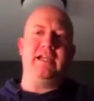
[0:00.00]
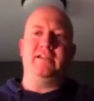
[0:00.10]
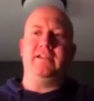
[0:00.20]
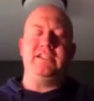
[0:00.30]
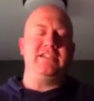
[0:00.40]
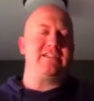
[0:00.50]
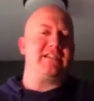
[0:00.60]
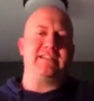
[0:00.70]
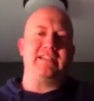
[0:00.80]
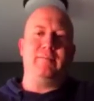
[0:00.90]
Leach is going to
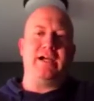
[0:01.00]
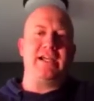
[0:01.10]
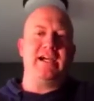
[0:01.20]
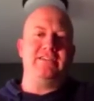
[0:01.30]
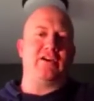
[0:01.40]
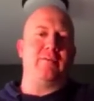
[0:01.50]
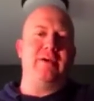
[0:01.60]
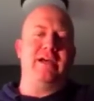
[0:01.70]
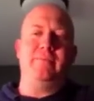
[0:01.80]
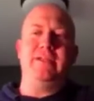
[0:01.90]
say my guys are
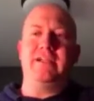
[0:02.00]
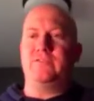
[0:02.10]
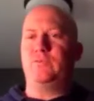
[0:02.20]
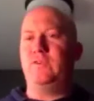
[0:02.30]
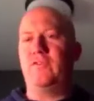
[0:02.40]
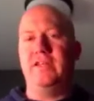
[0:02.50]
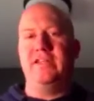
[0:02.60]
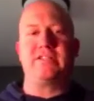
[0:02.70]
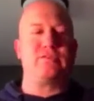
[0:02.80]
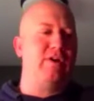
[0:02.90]
better because we've run
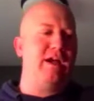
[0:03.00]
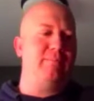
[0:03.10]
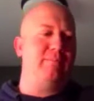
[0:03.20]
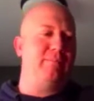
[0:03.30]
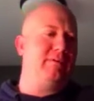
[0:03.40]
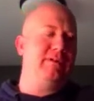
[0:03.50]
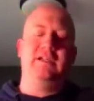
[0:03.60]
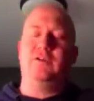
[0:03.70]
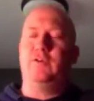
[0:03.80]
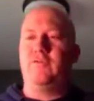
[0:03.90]
this route
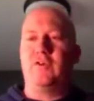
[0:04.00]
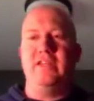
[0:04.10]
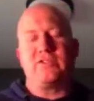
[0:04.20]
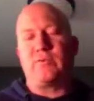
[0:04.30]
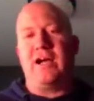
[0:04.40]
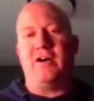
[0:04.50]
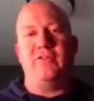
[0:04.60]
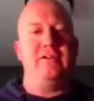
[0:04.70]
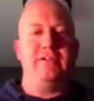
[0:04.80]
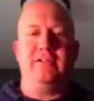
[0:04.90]

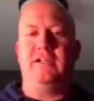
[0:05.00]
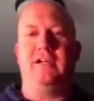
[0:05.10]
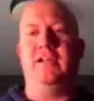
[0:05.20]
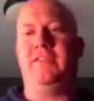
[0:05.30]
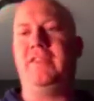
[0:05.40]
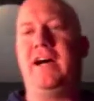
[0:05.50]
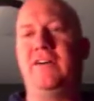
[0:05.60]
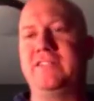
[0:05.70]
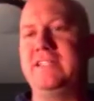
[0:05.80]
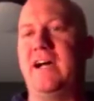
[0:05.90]

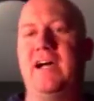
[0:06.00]
1,000 times.